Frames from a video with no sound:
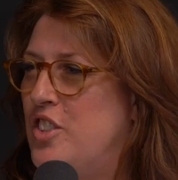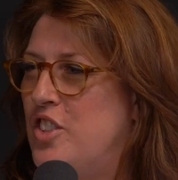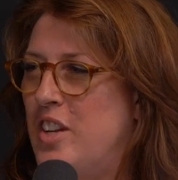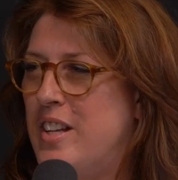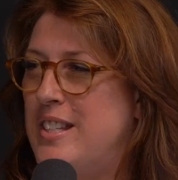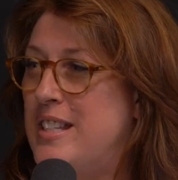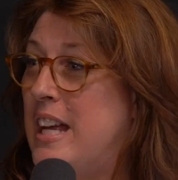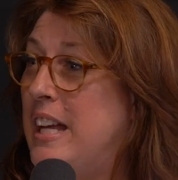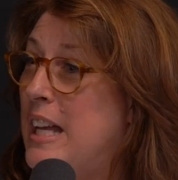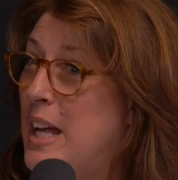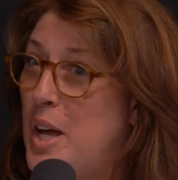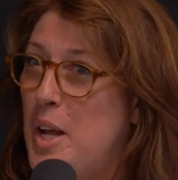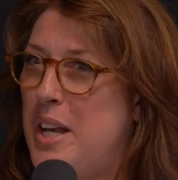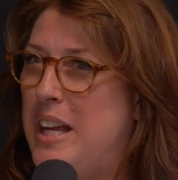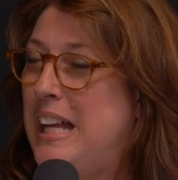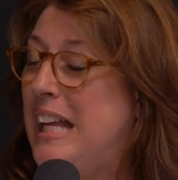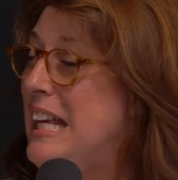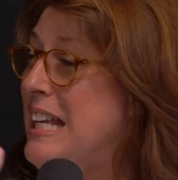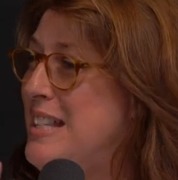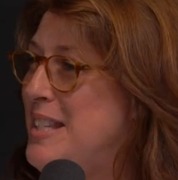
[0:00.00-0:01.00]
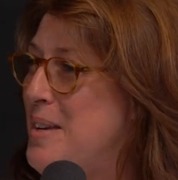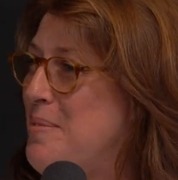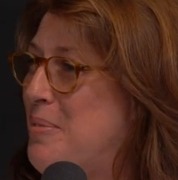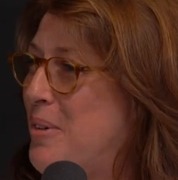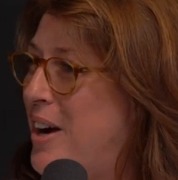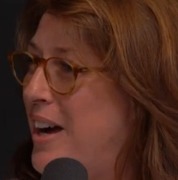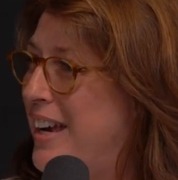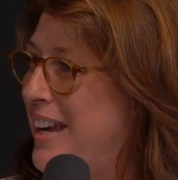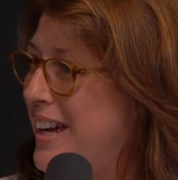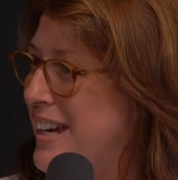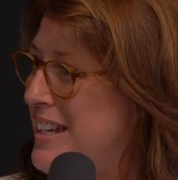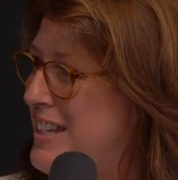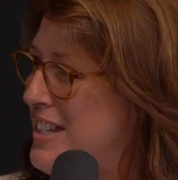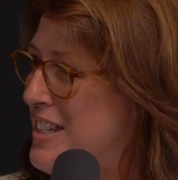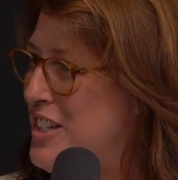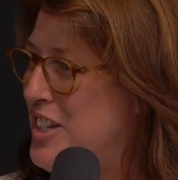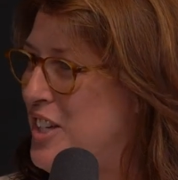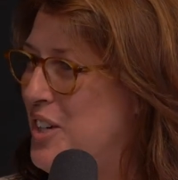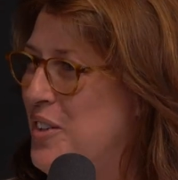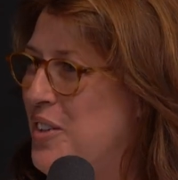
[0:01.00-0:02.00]
just an easy
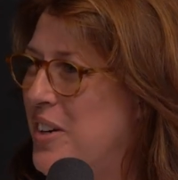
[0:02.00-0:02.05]
product too.